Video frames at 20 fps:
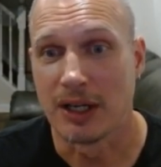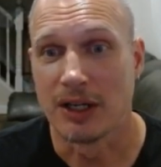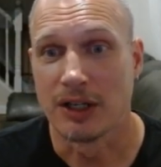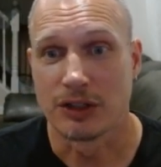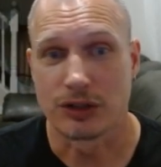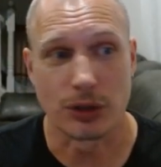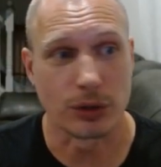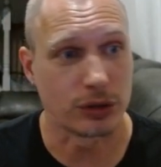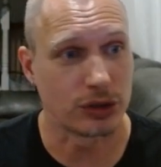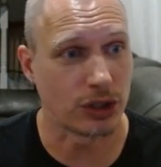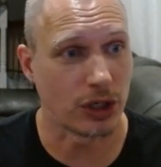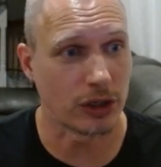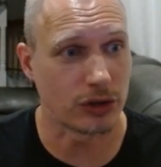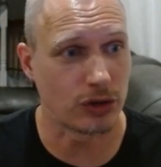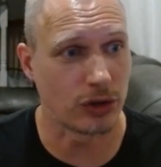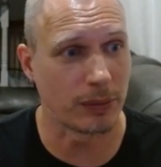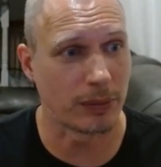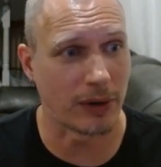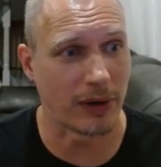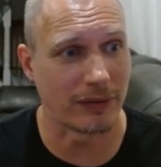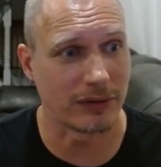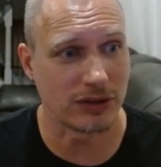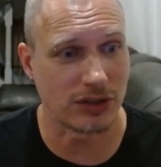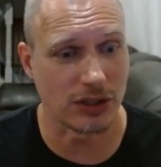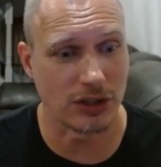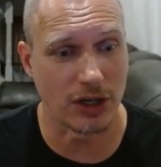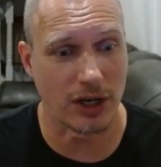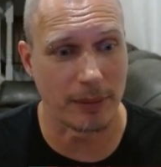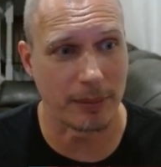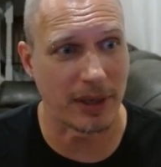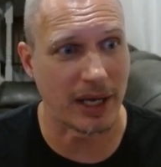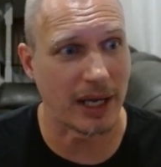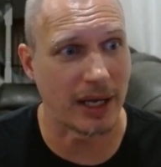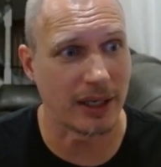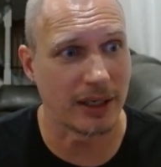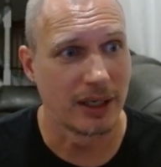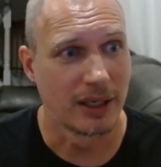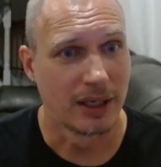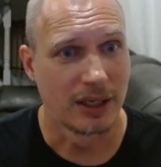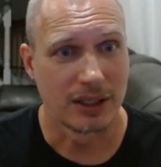So Shock Trooper, obviously not
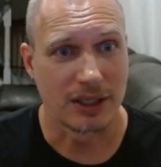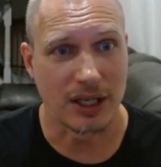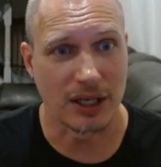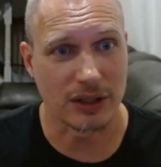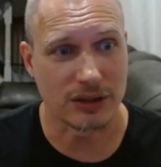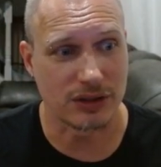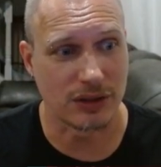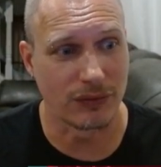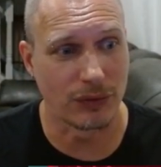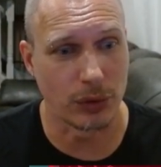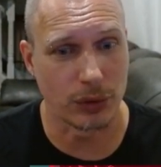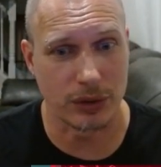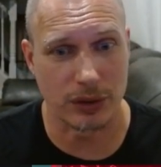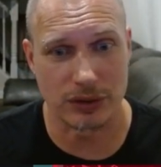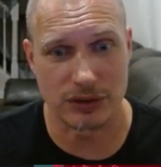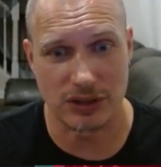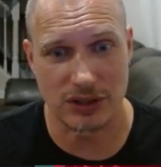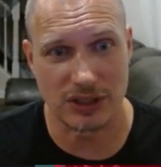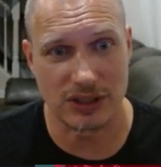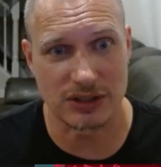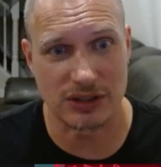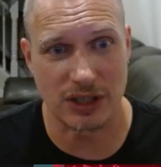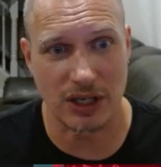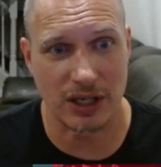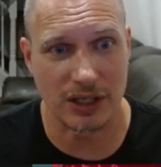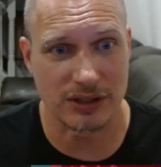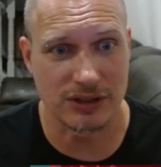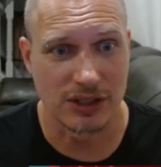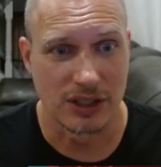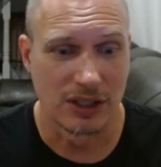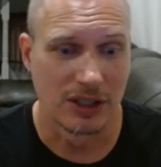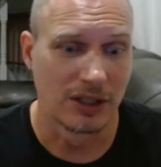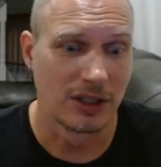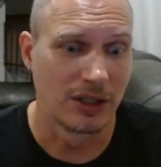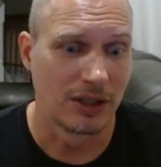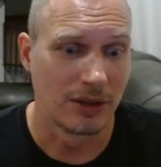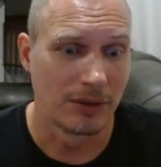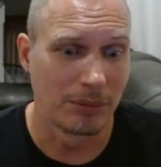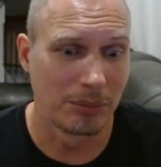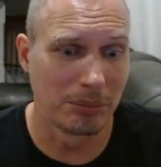bad. Chaos Evokers and these guys,
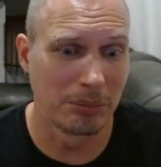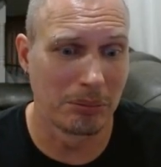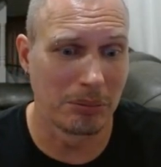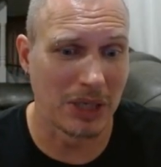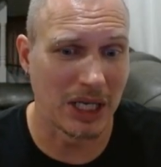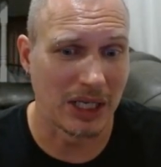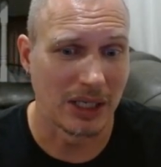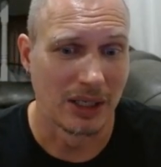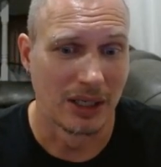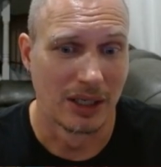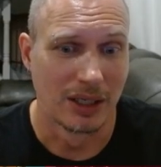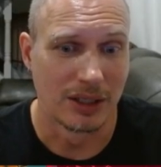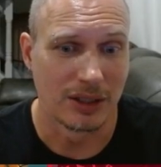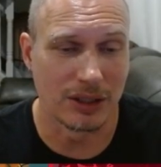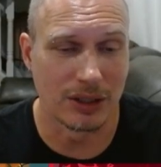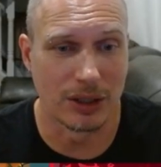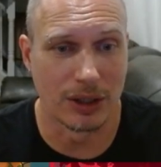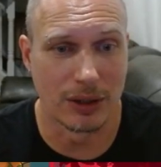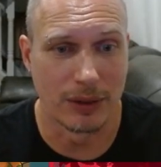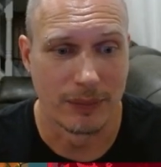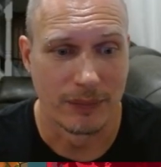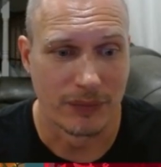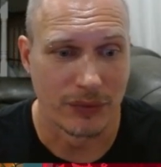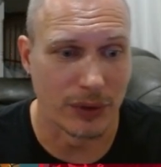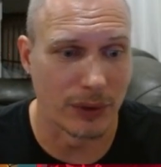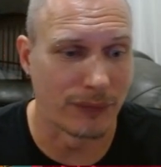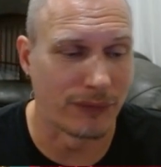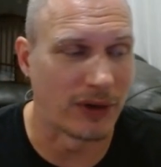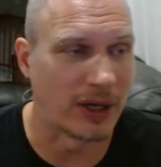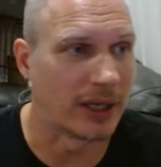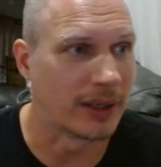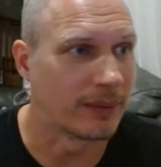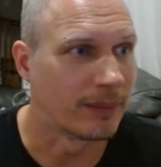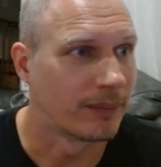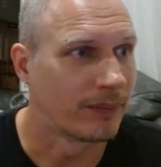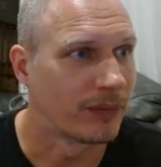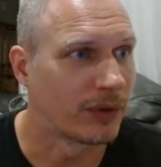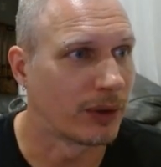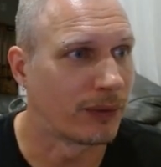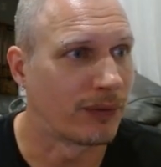meh, you know, they're fine.
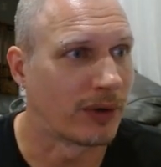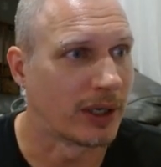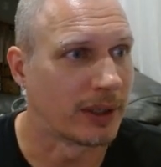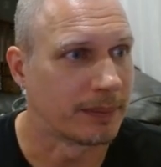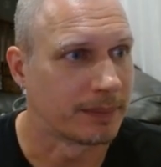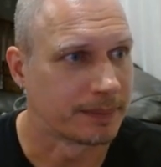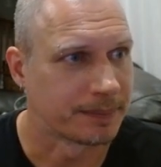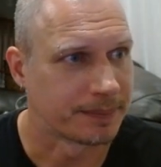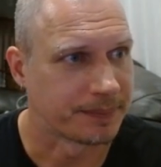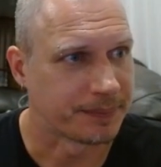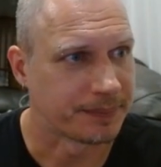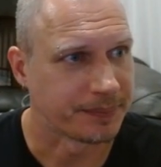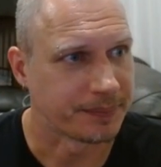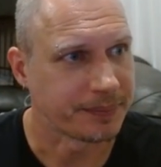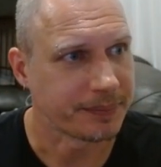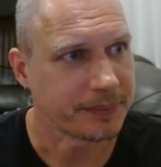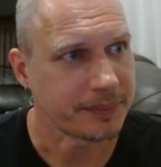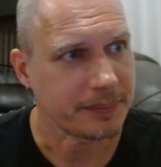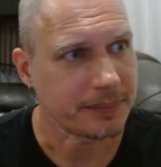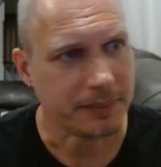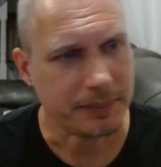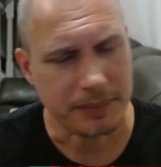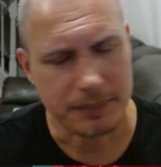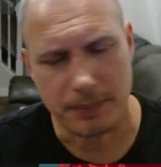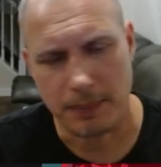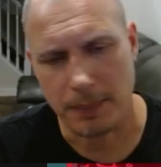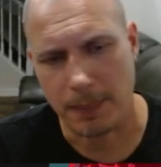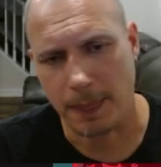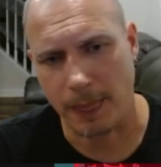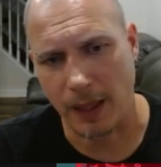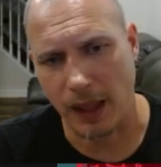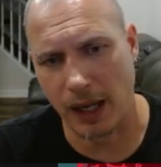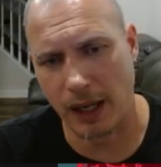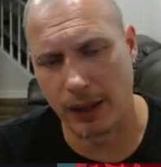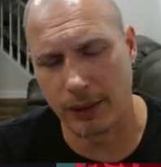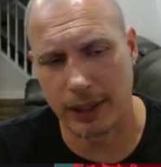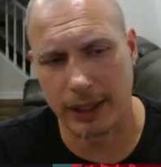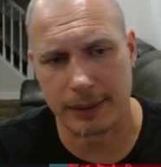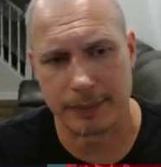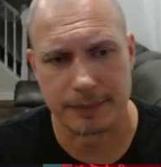They're fine. All
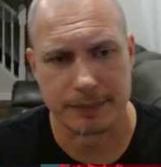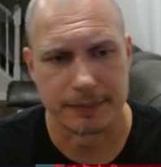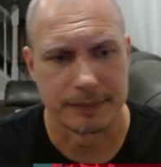right.